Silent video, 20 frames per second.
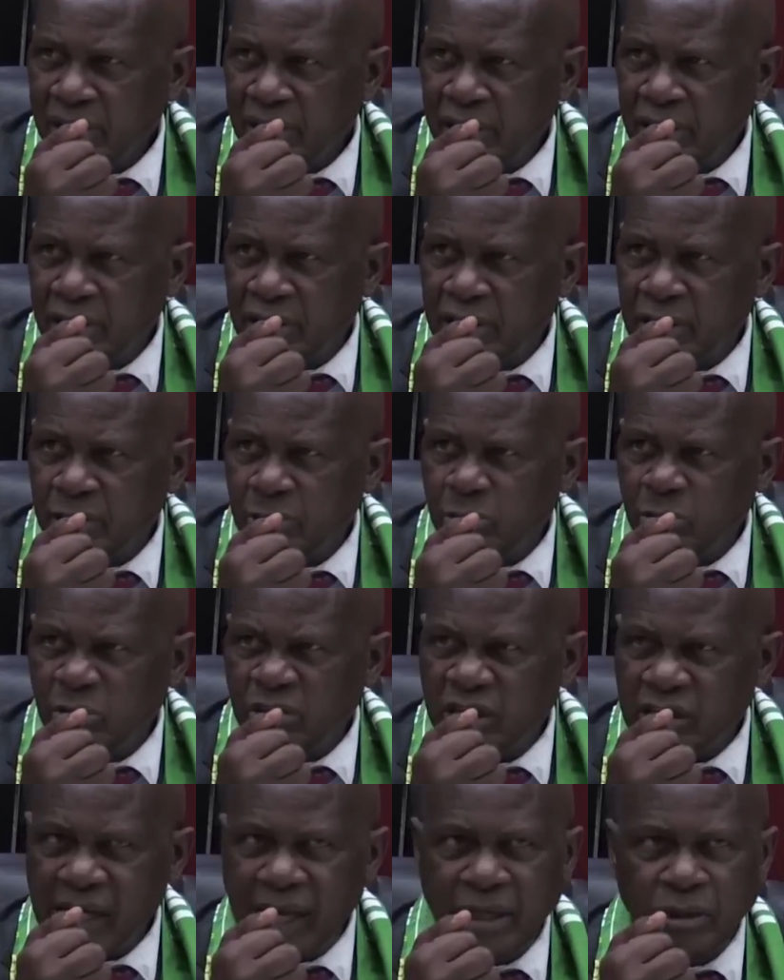is
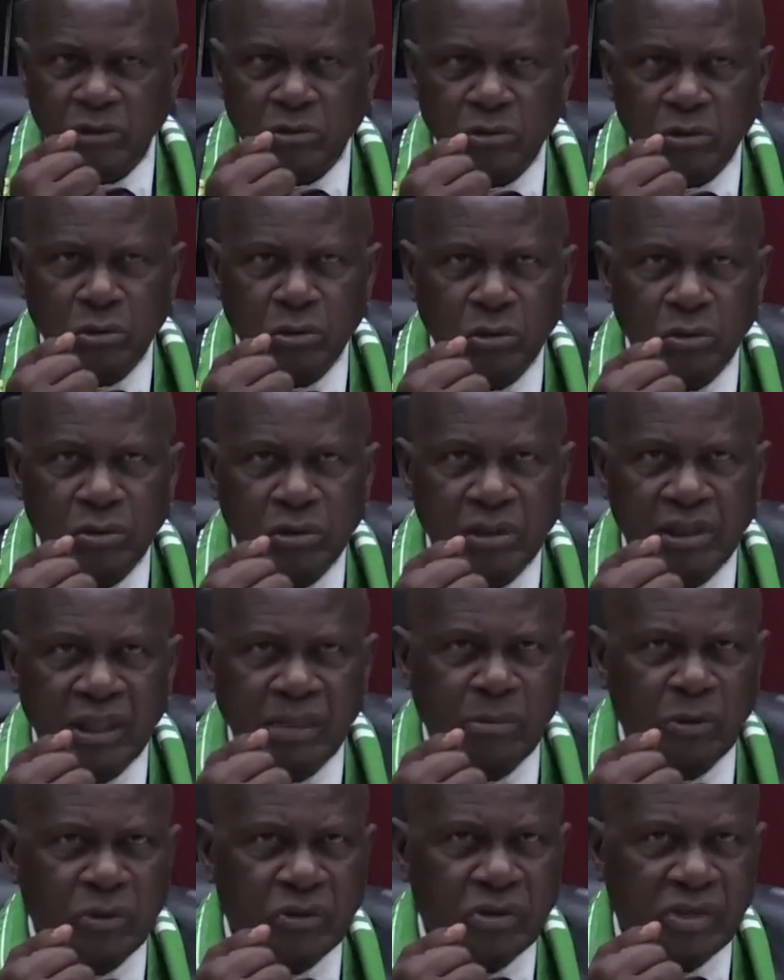trying to
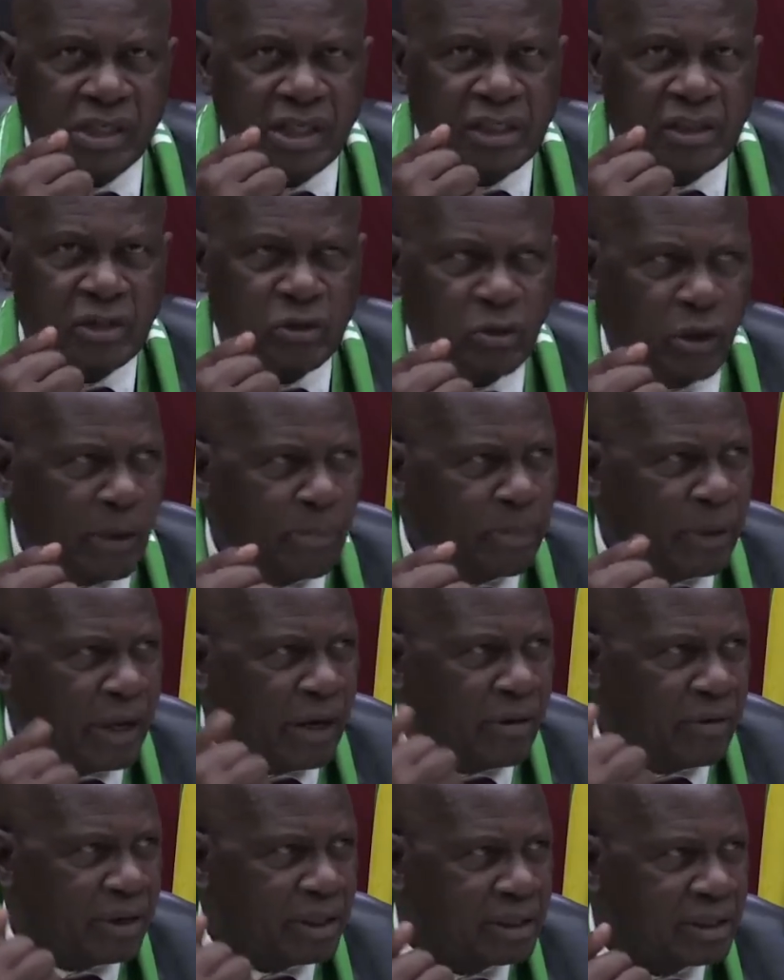demonstrate your
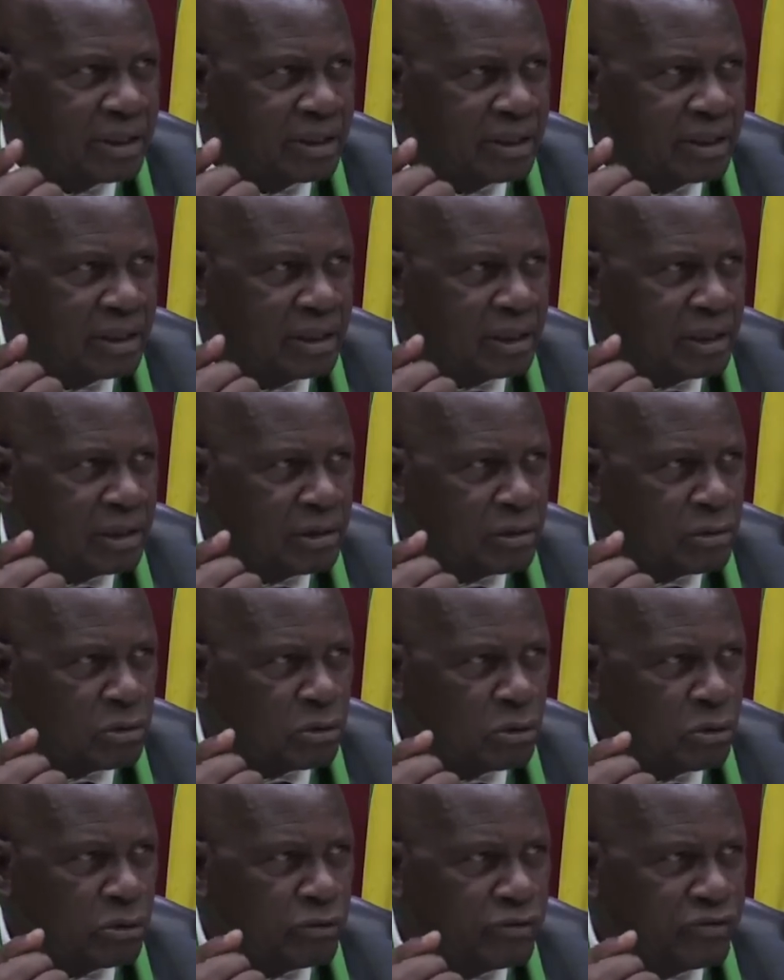power
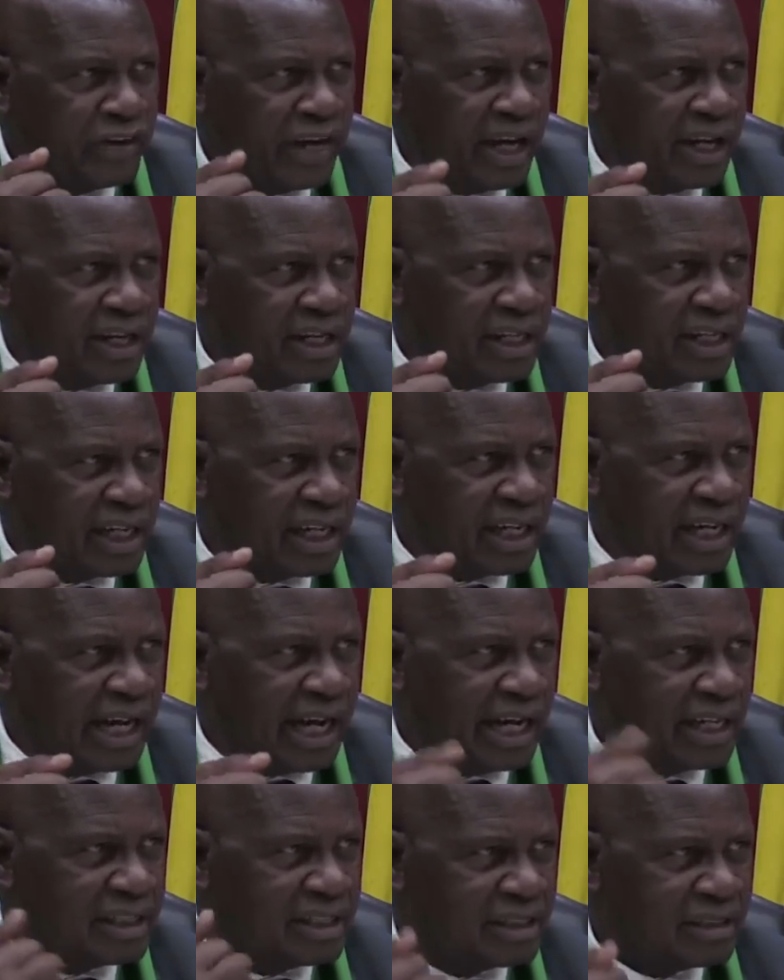through firing a
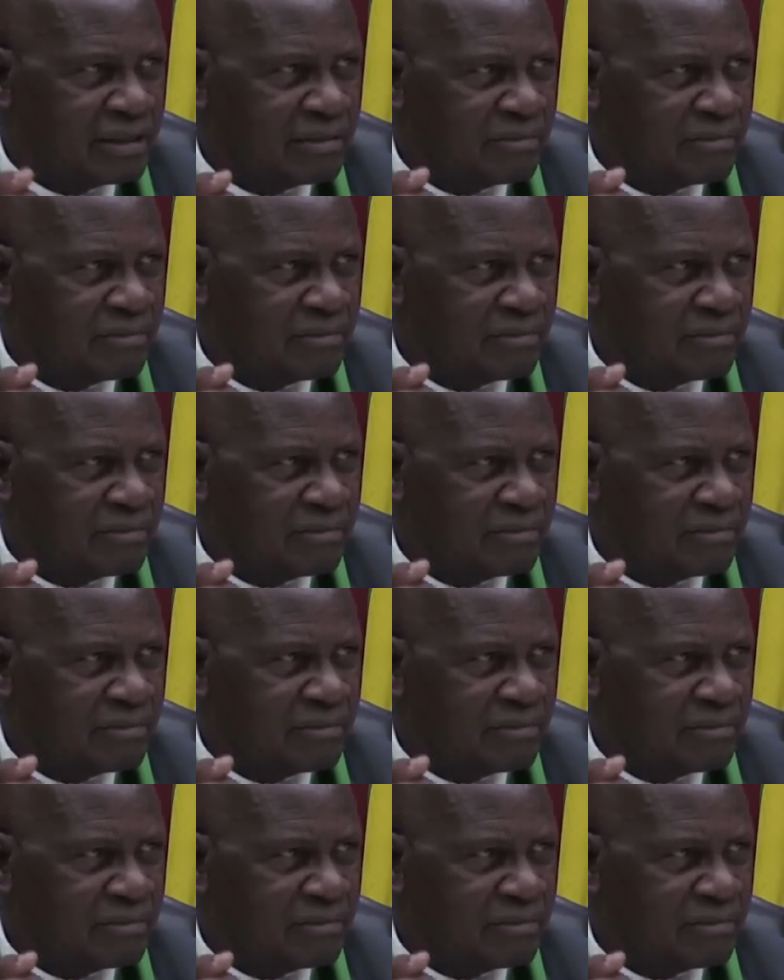gun.